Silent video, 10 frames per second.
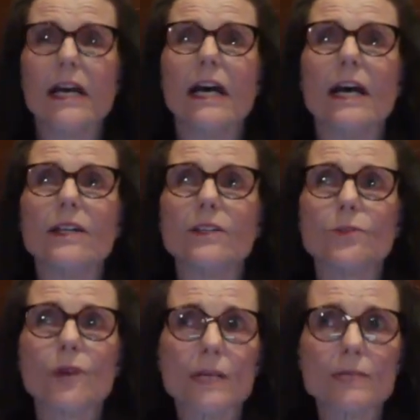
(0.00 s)
Uh, the
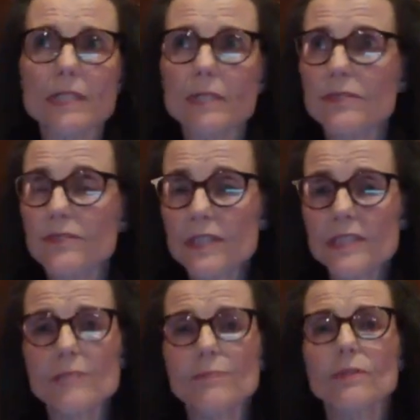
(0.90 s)
rhyme scheme is very
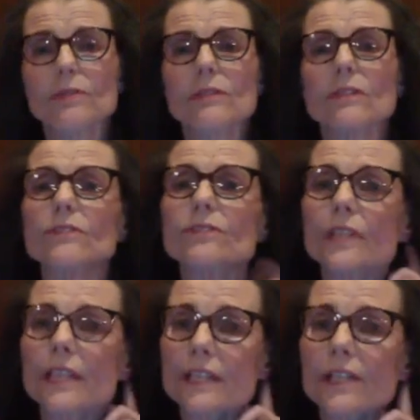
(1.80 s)
simple uh, for
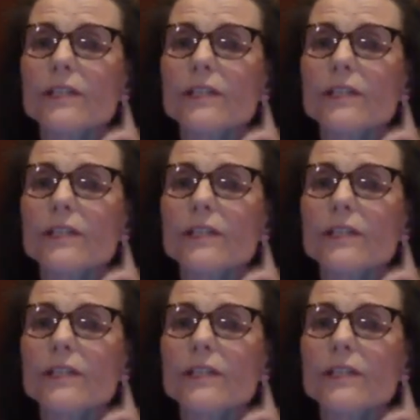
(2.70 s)
the ear.